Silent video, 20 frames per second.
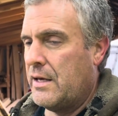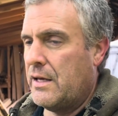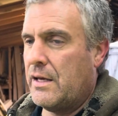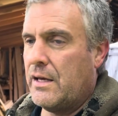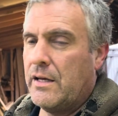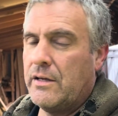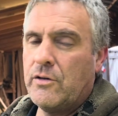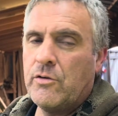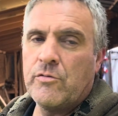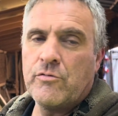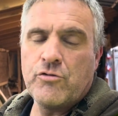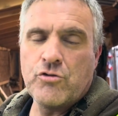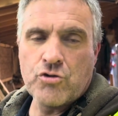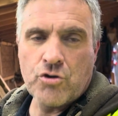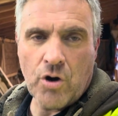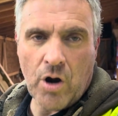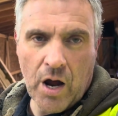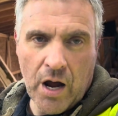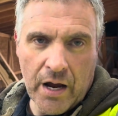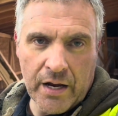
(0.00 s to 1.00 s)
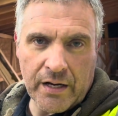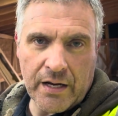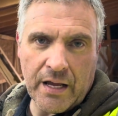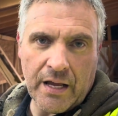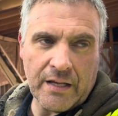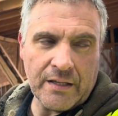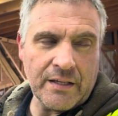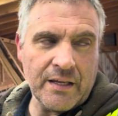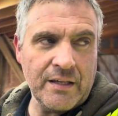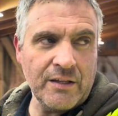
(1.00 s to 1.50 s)
and you've dried
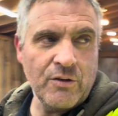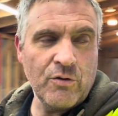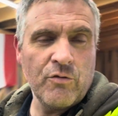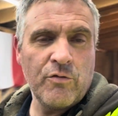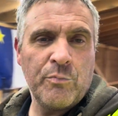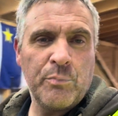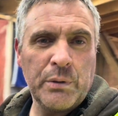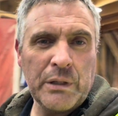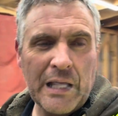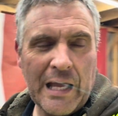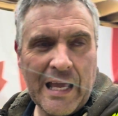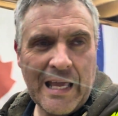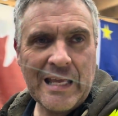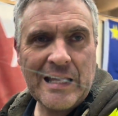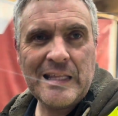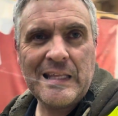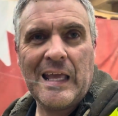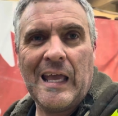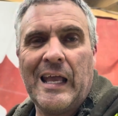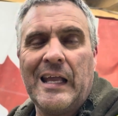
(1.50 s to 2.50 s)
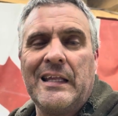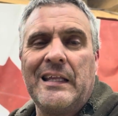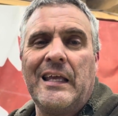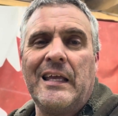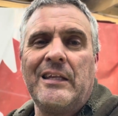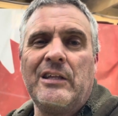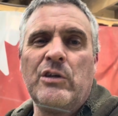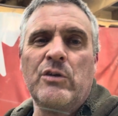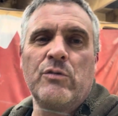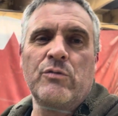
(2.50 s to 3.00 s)
it and you've planed it
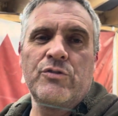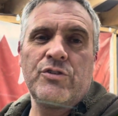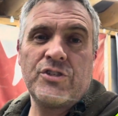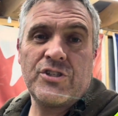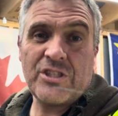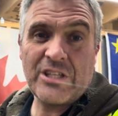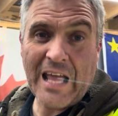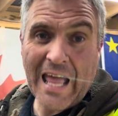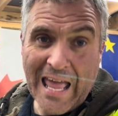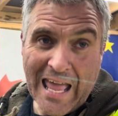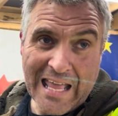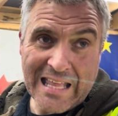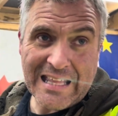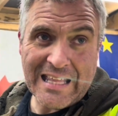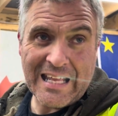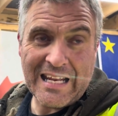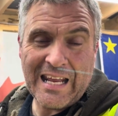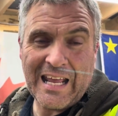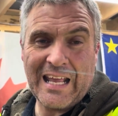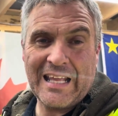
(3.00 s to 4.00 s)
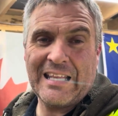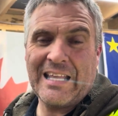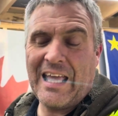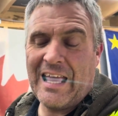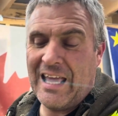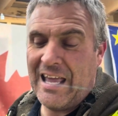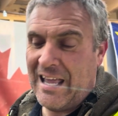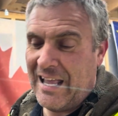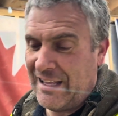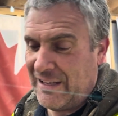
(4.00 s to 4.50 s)
and you sanded it
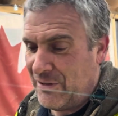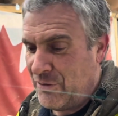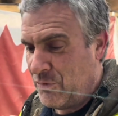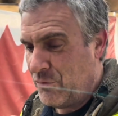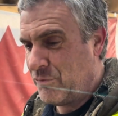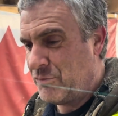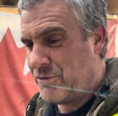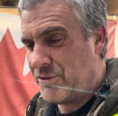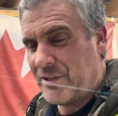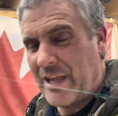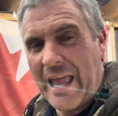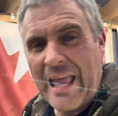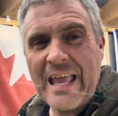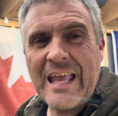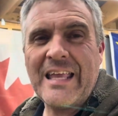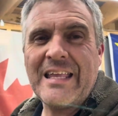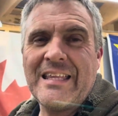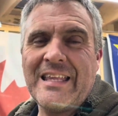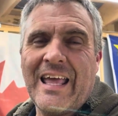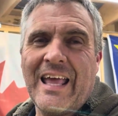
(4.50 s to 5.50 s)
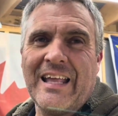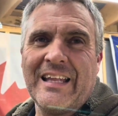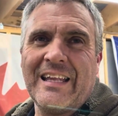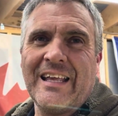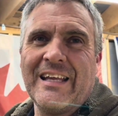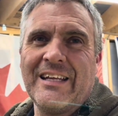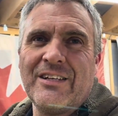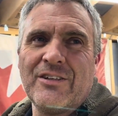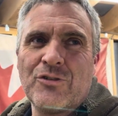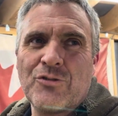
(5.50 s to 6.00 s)
and you've stained it
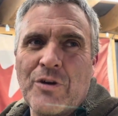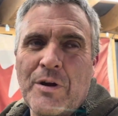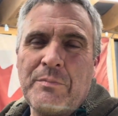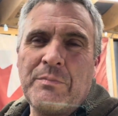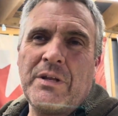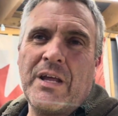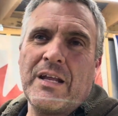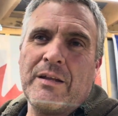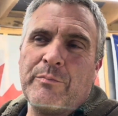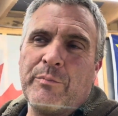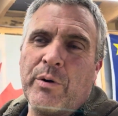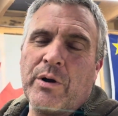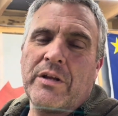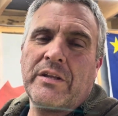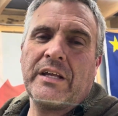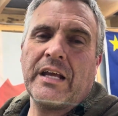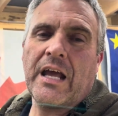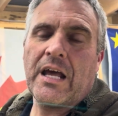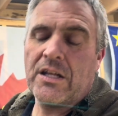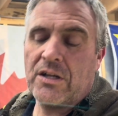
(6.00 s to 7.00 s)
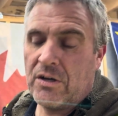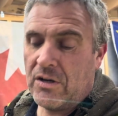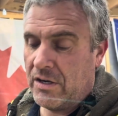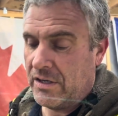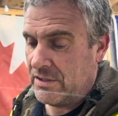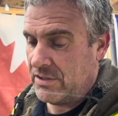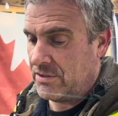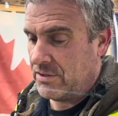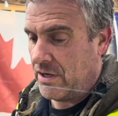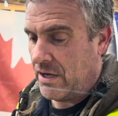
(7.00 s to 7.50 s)
and trimmed it and put it together.
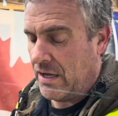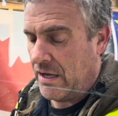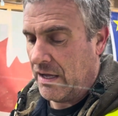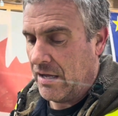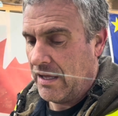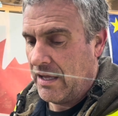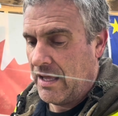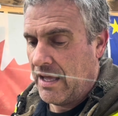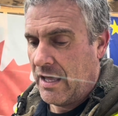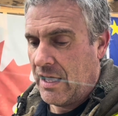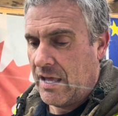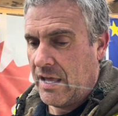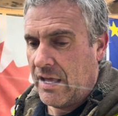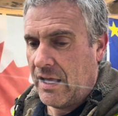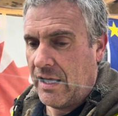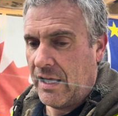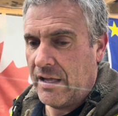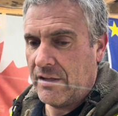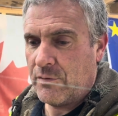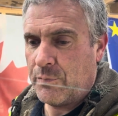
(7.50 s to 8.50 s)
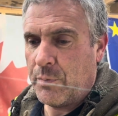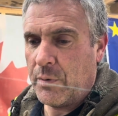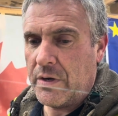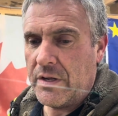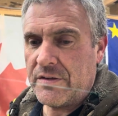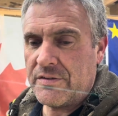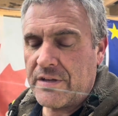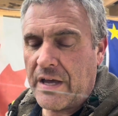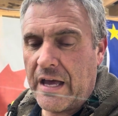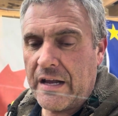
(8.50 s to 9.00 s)
It's a
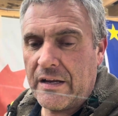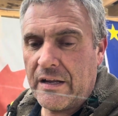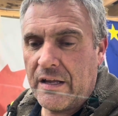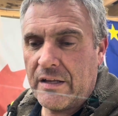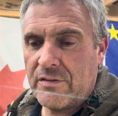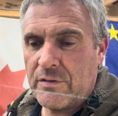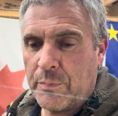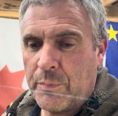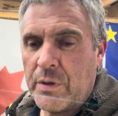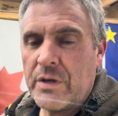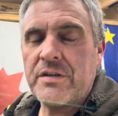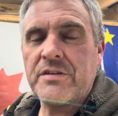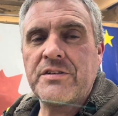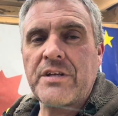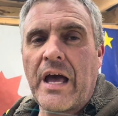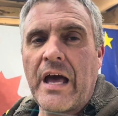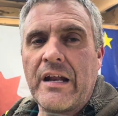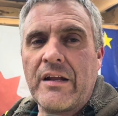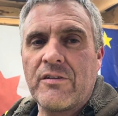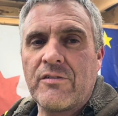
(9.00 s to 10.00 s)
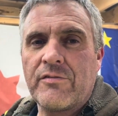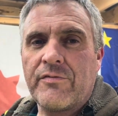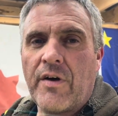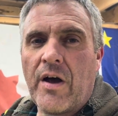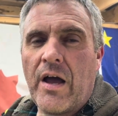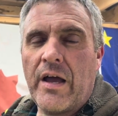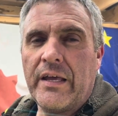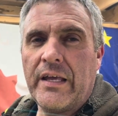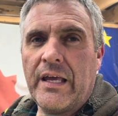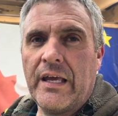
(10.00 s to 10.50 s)
pretty
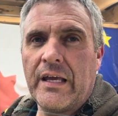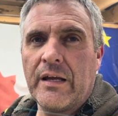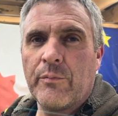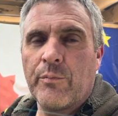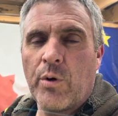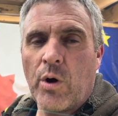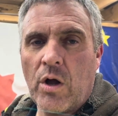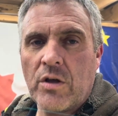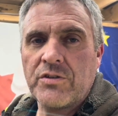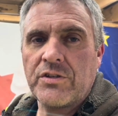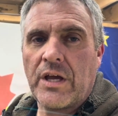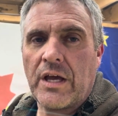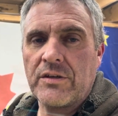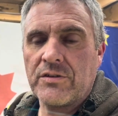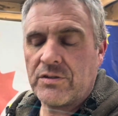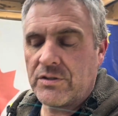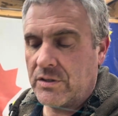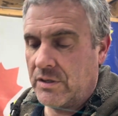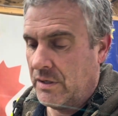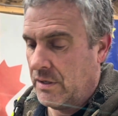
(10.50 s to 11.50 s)
satisfying process